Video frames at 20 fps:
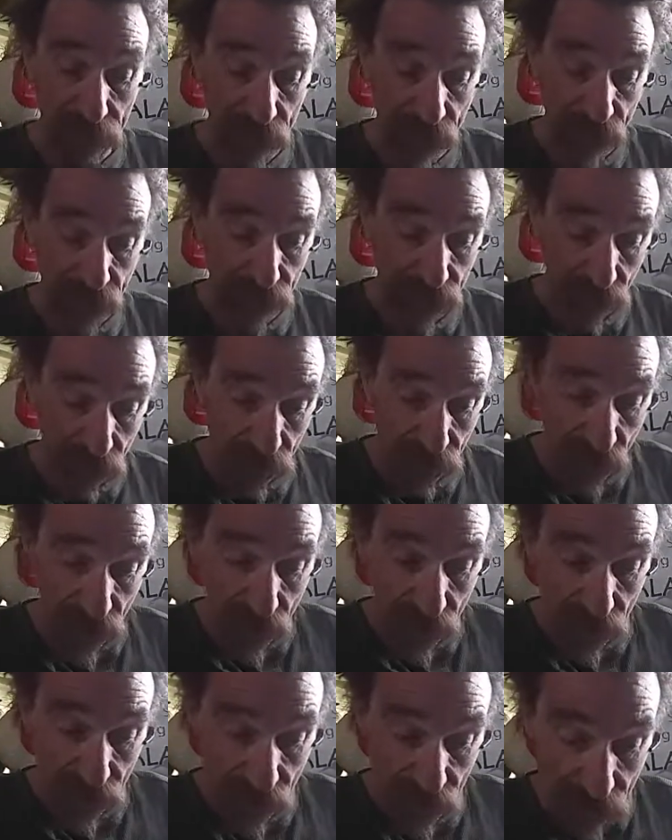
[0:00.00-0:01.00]
manual.
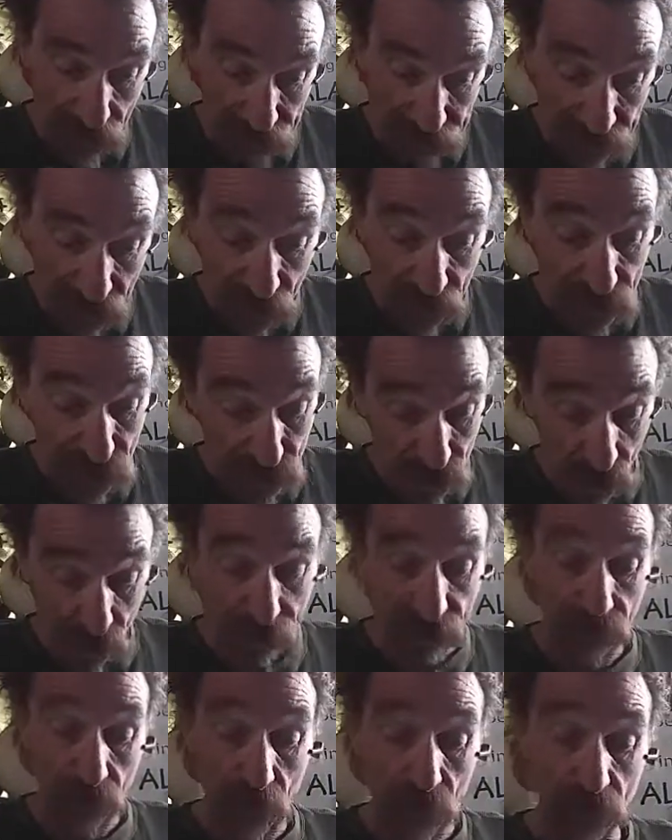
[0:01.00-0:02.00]
Jeff
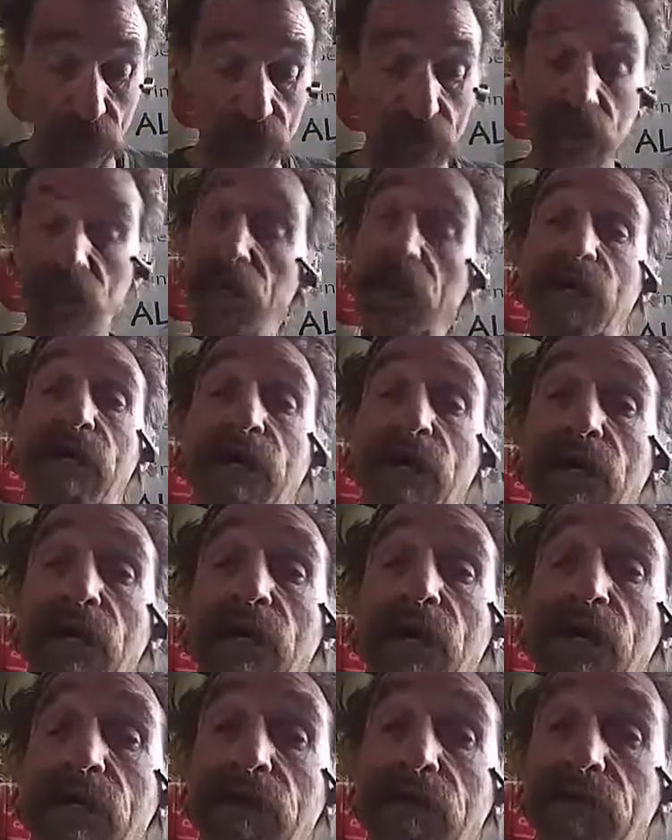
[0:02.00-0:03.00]
Marquis,
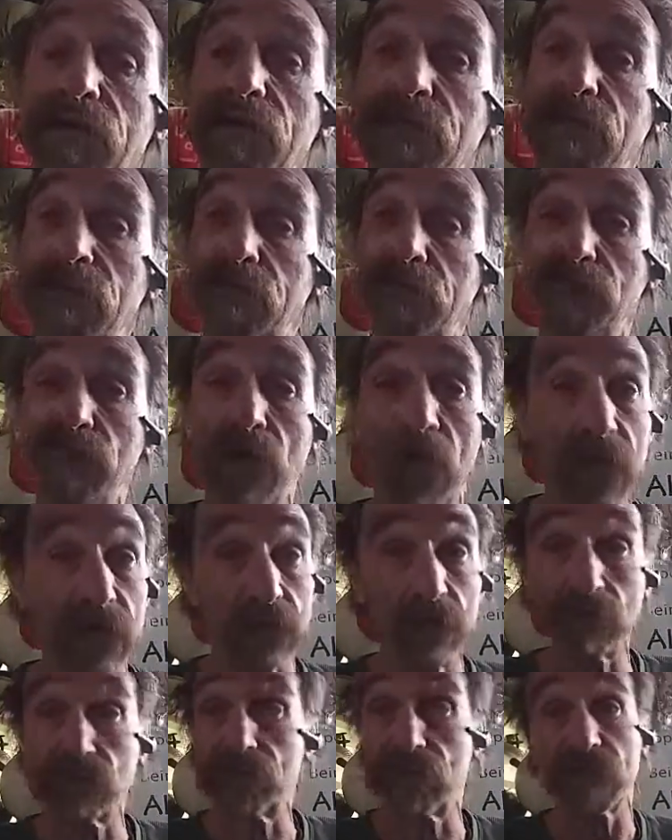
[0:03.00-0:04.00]
I
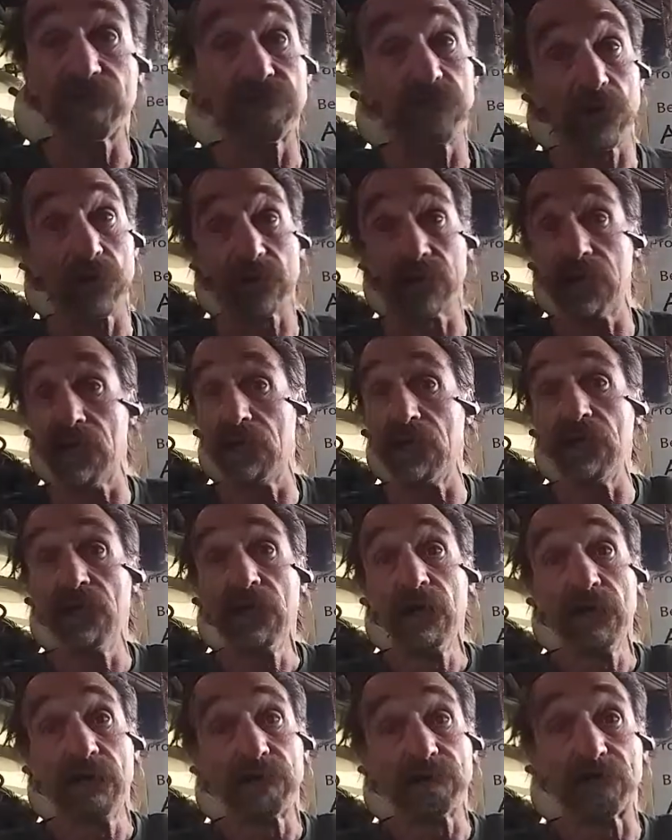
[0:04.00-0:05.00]
know Jeff Marquis
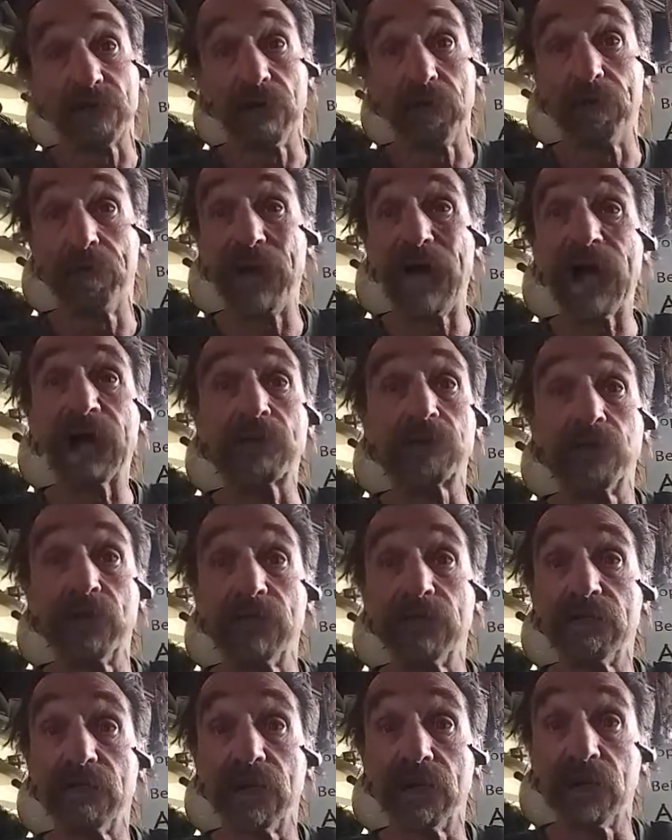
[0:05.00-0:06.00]
from back
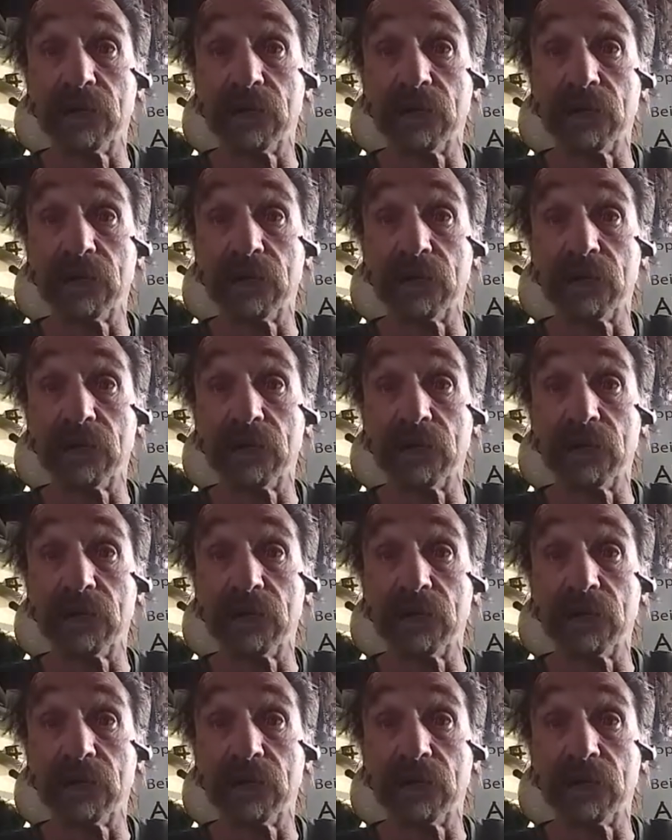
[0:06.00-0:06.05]
when